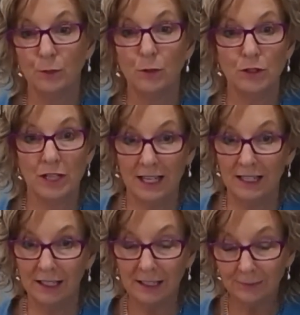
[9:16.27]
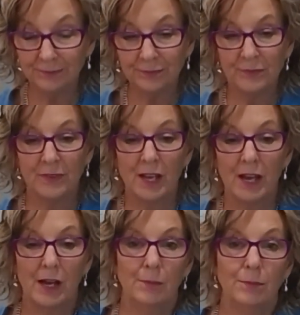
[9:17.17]
routinely,
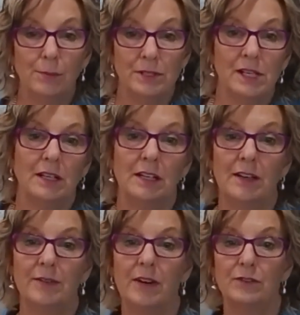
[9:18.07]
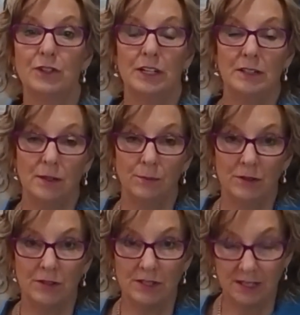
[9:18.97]
but particularly if I've treated them
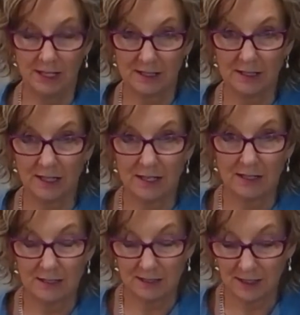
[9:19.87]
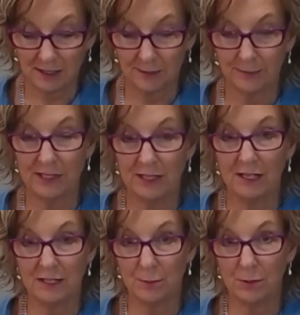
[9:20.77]
with the CSDS as an
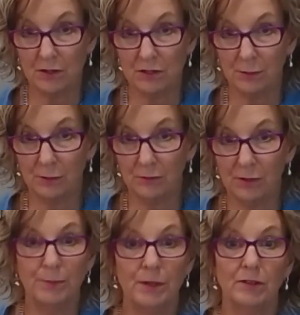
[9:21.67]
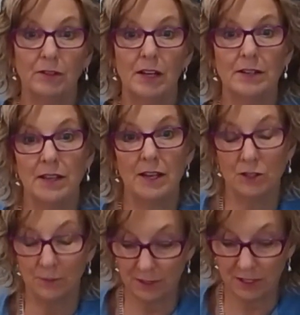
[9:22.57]
interproximal
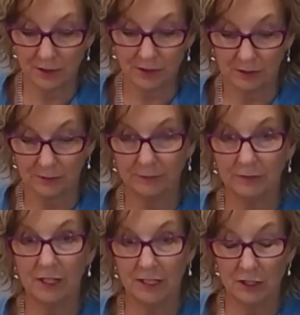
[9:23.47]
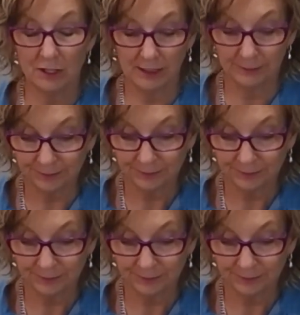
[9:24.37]
remineralization material initially.